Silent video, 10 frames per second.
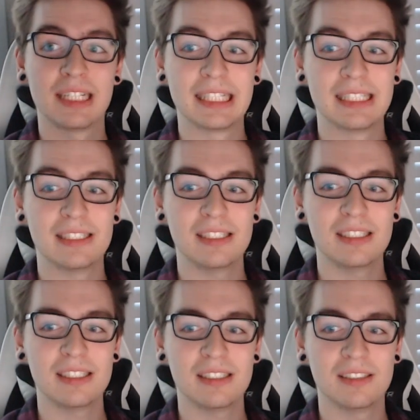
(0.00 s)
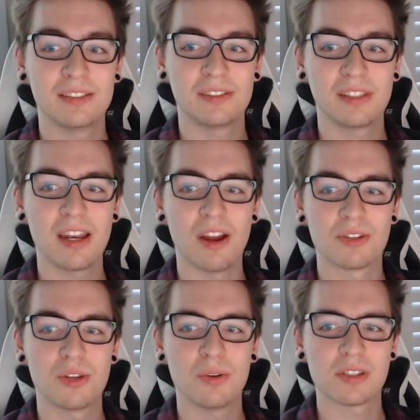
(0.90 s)

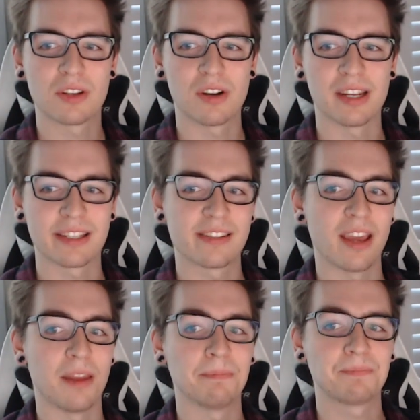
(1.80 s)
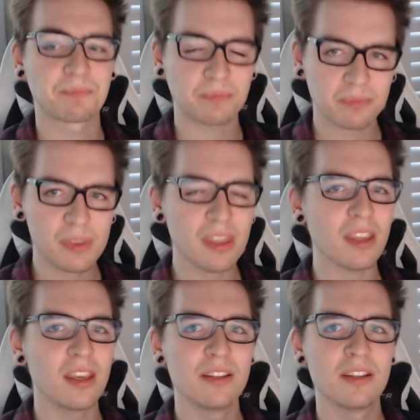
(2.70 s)
to a certain extent.
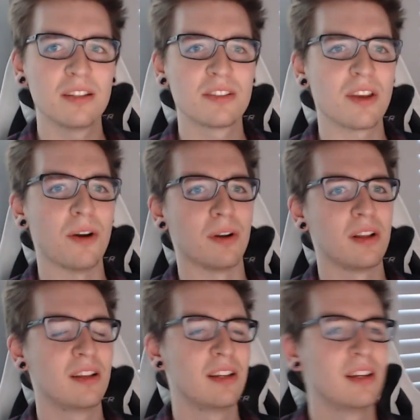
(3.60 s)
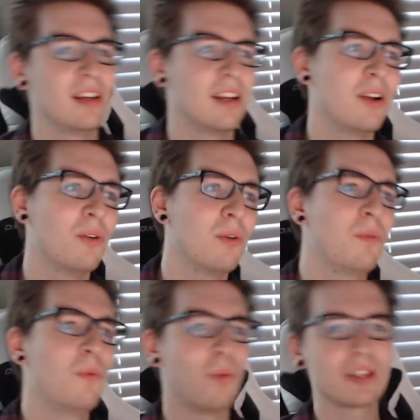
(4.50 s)
So,
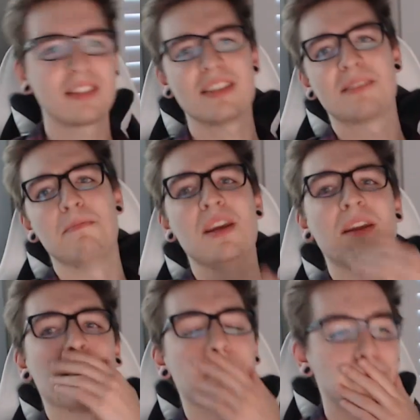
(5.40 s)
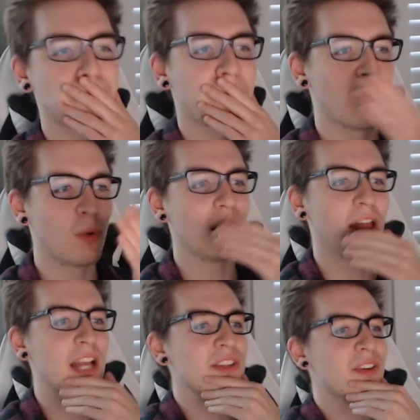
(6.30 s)
what's this mean? Well,
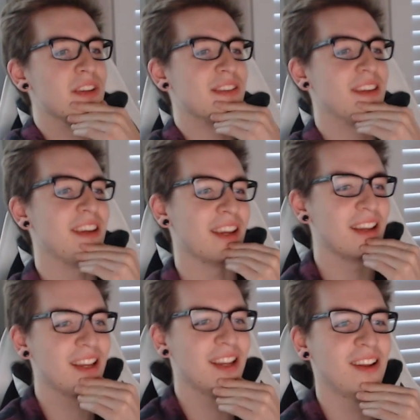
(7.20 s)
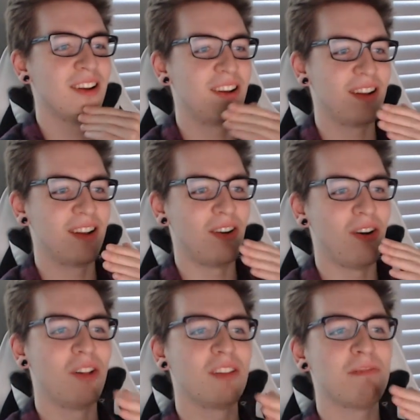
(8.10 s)
as you can see,
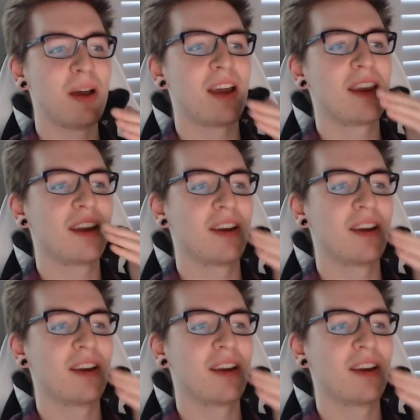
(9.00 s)
all of my